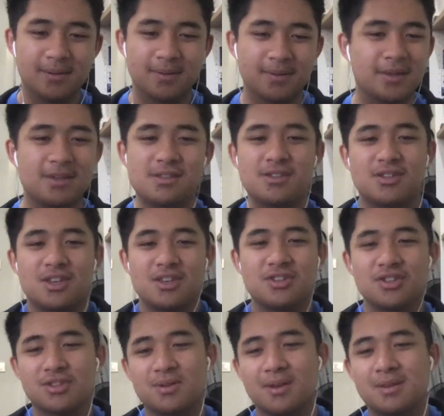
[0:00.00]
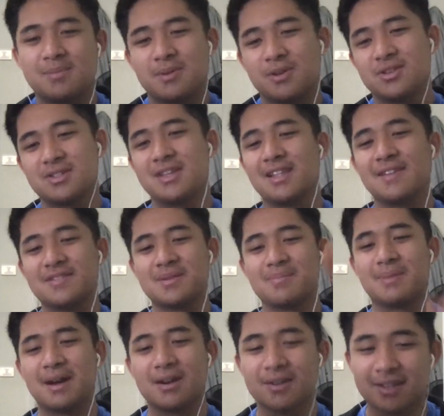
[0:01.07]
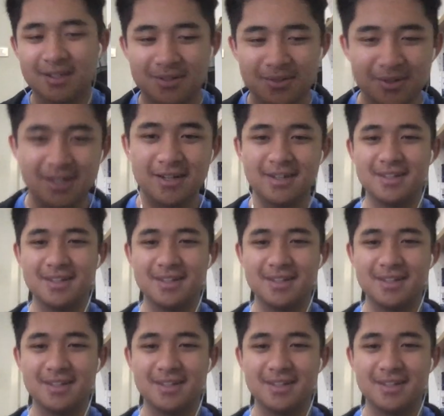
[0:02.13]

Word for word: It's just, he's just, it's because he lives in Para, that's why.